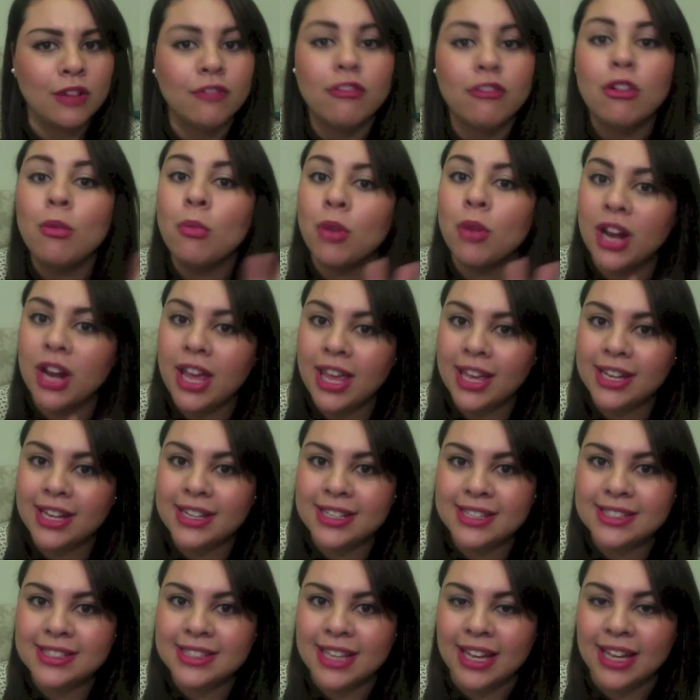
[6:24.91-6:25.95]
From what I
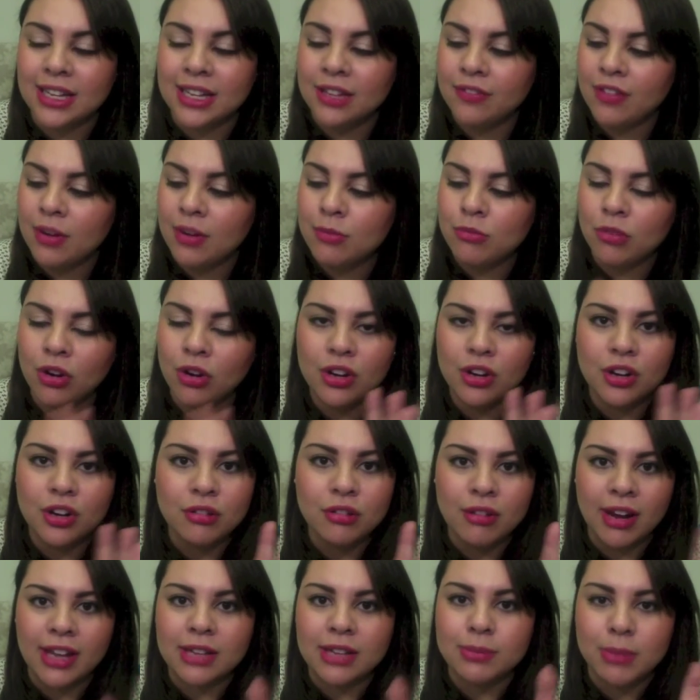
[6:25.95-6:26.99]
understand, if I'm wrong,
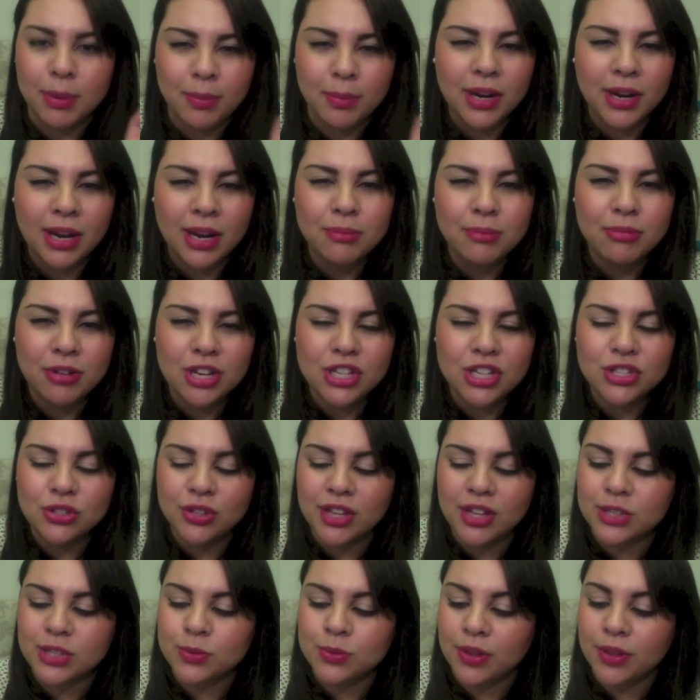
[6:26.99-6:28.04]
correct me. But I'm pretty sure
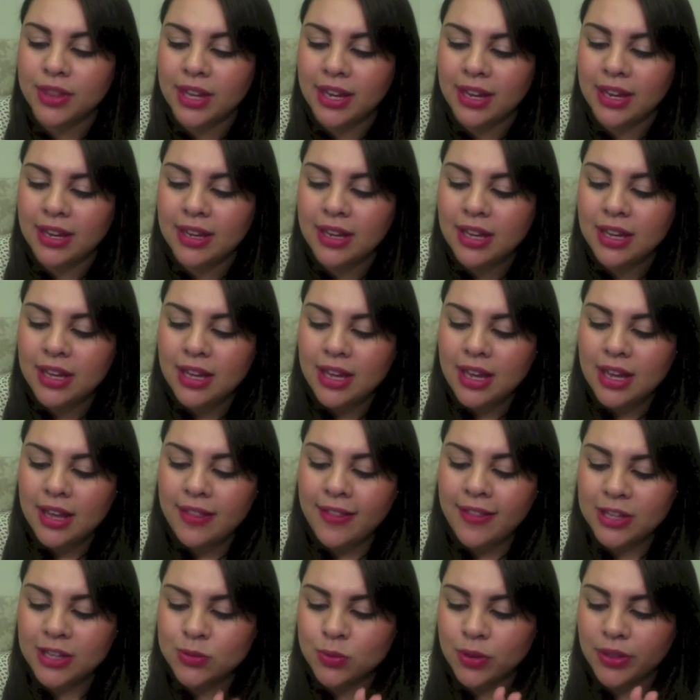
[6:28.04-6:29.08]
that's what they,
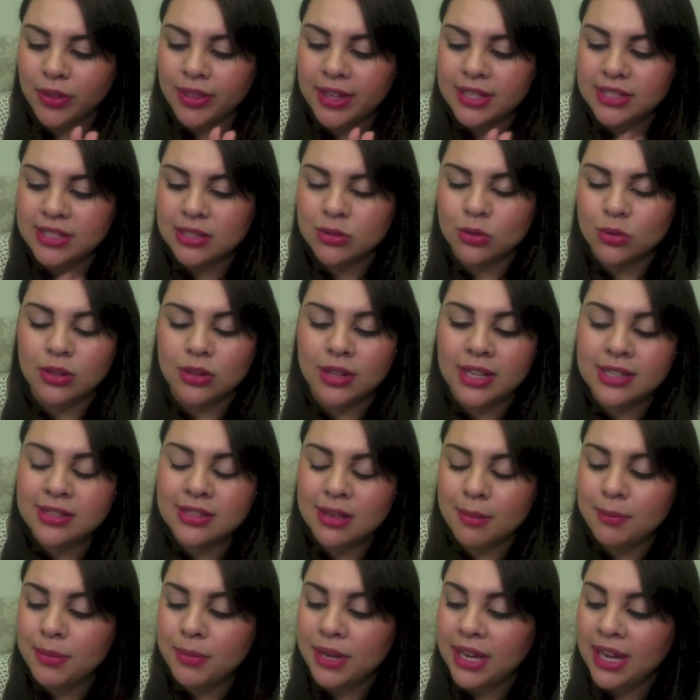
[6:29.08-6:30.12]
that's what this is all, this
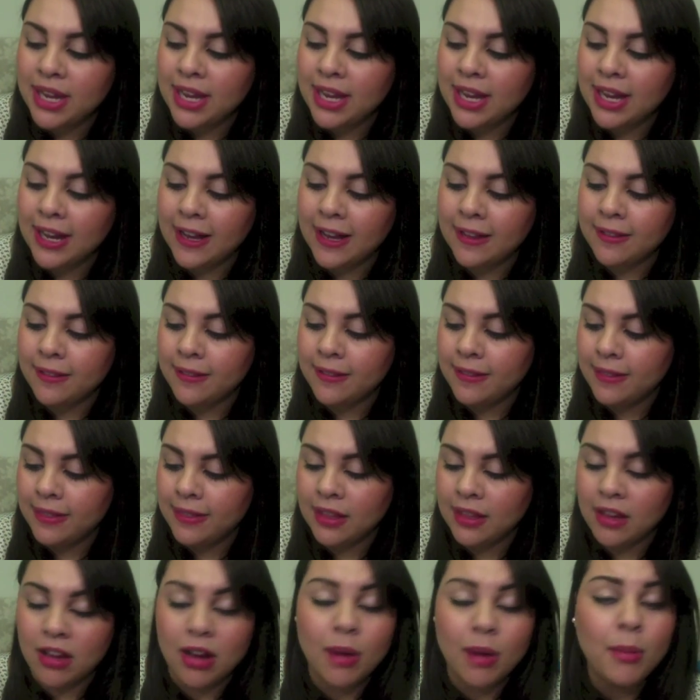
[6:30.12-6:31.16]
company and the,
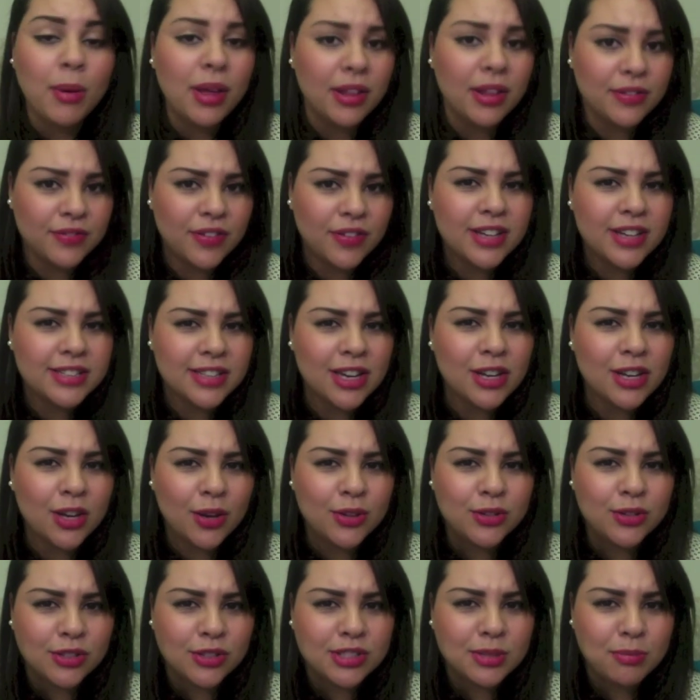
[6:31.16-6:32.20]
well, as far as I
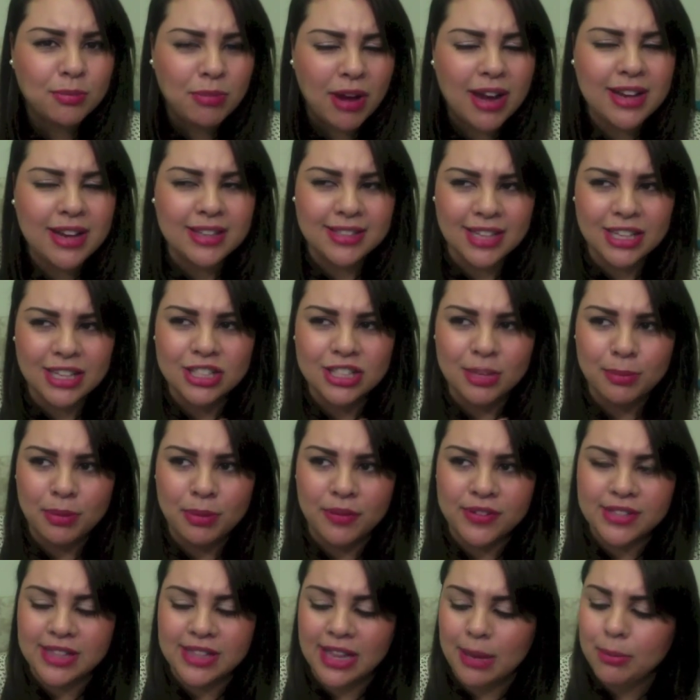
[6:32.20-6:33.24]
know, Dr. Brandt is actually a bit
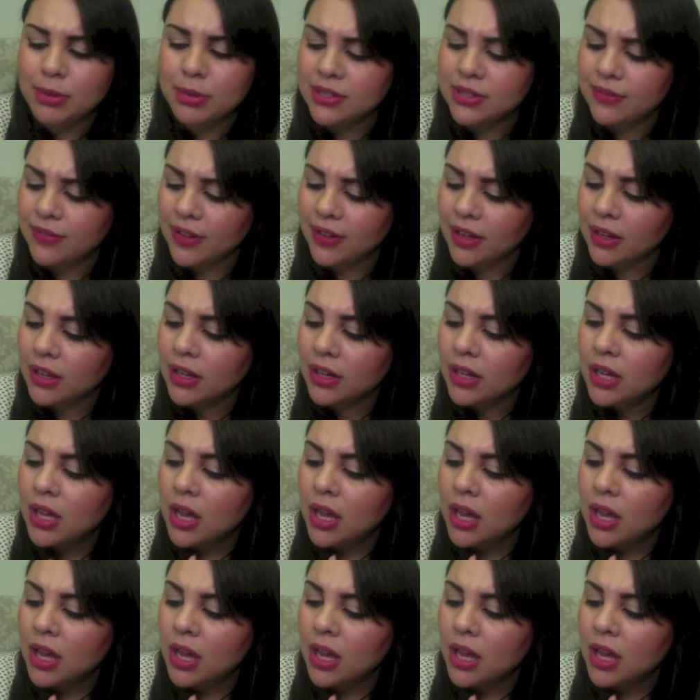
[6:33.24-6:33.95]
of a celebrity figure.